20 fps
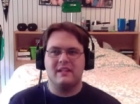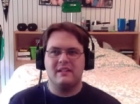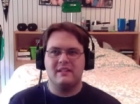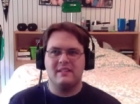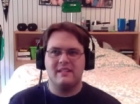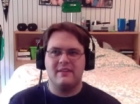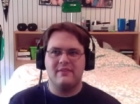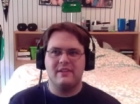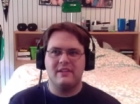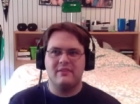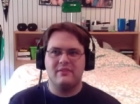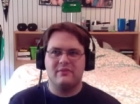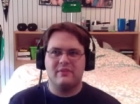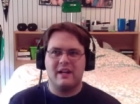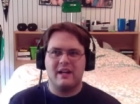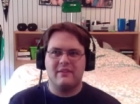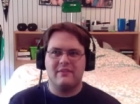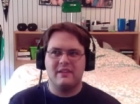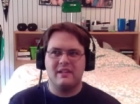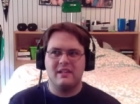Devin,
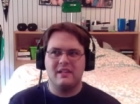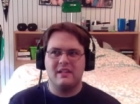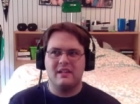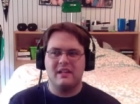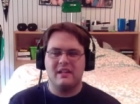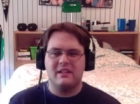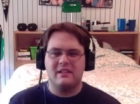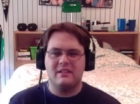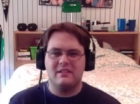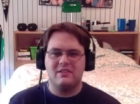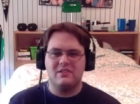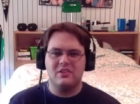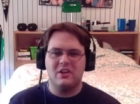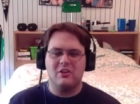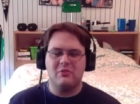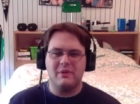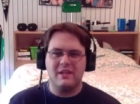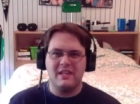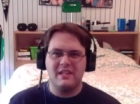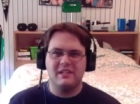Ravi, and
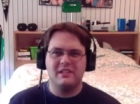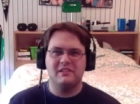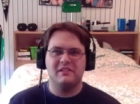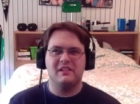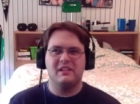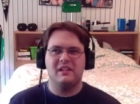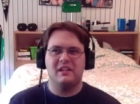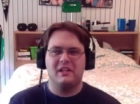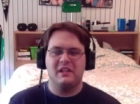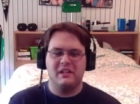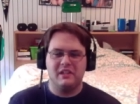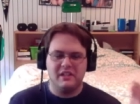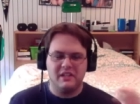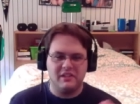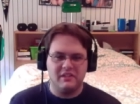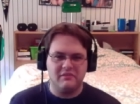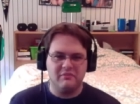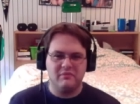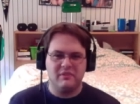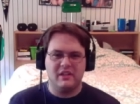Zoe
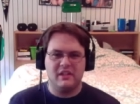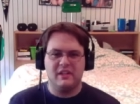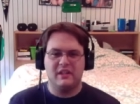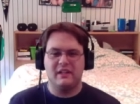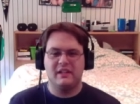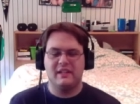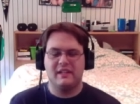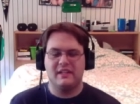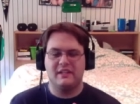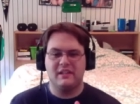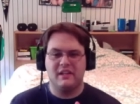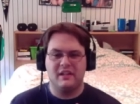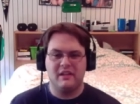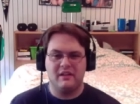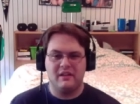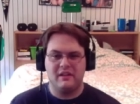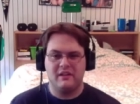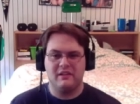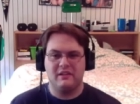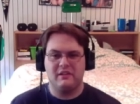can get
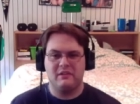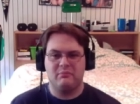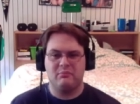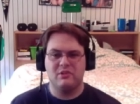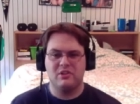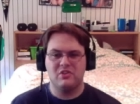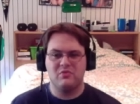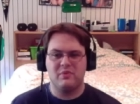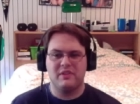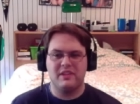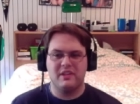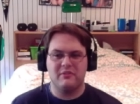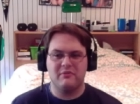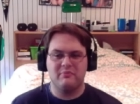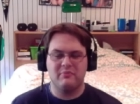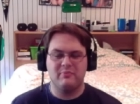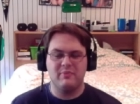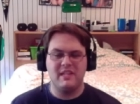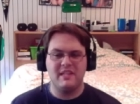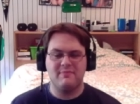merged with their
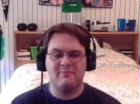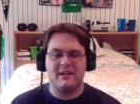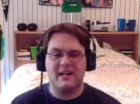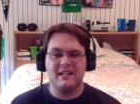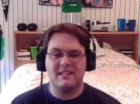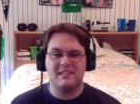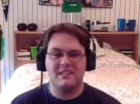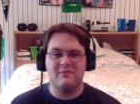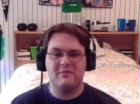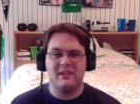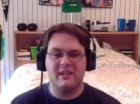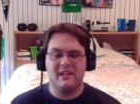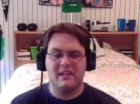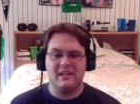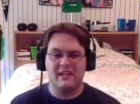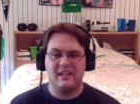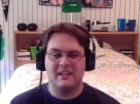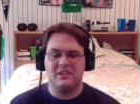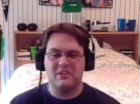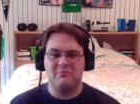Beast bots
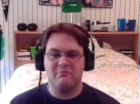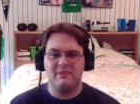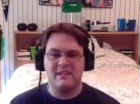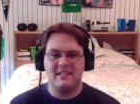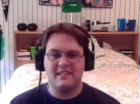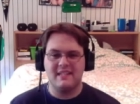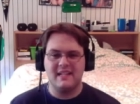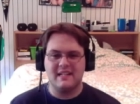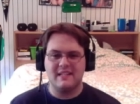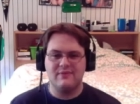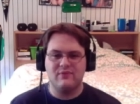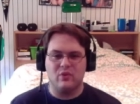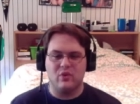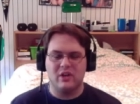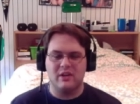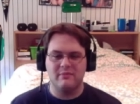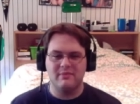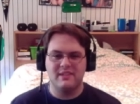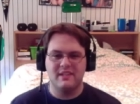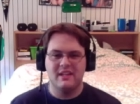to get their Beast X
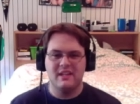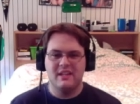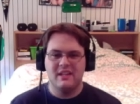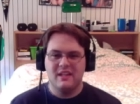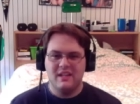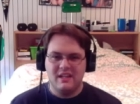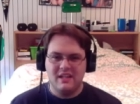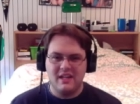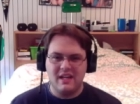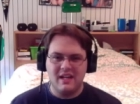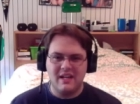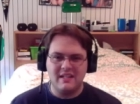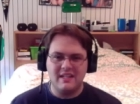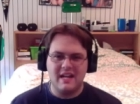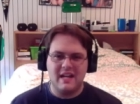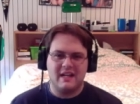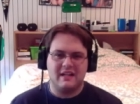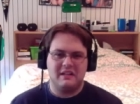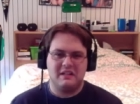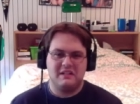forms. And
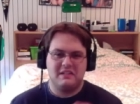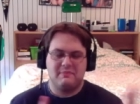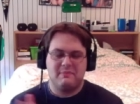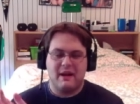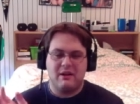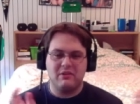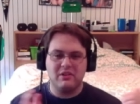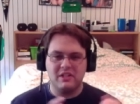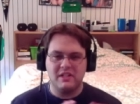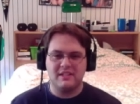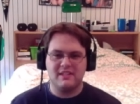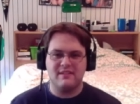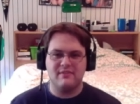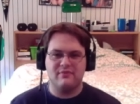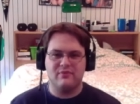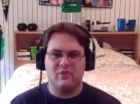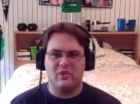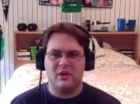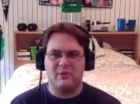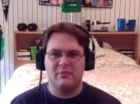yeah, it's Power Custom
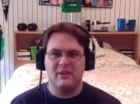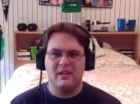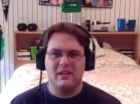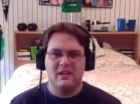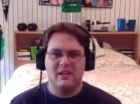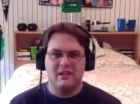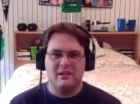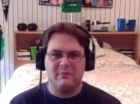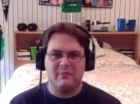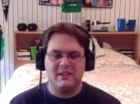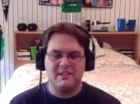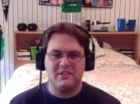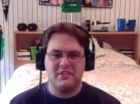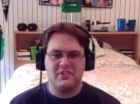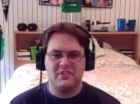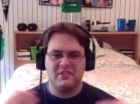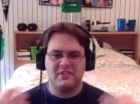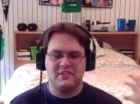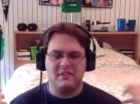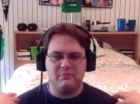form, basically
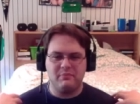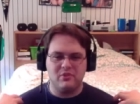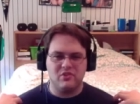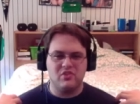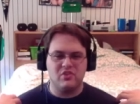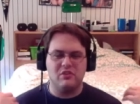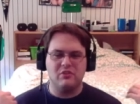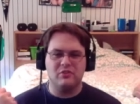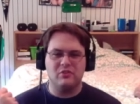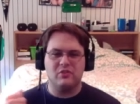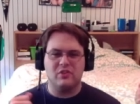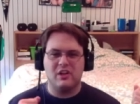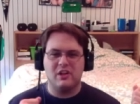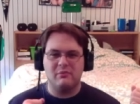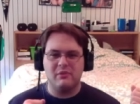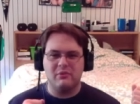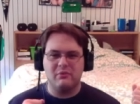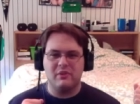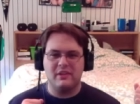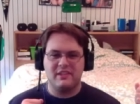just simple shoulder
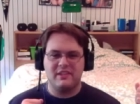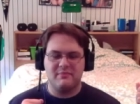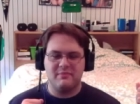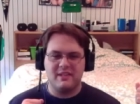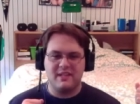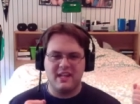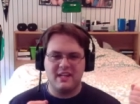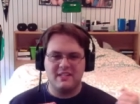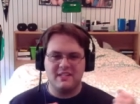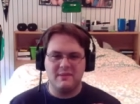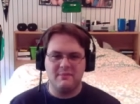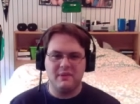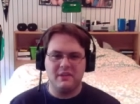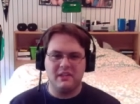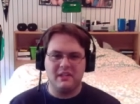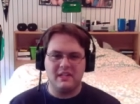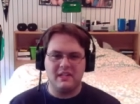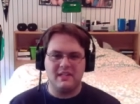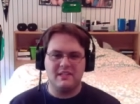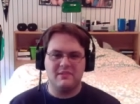armor with some enhanced
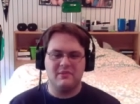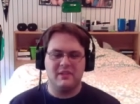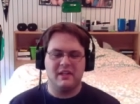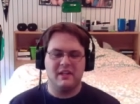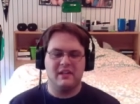abilities.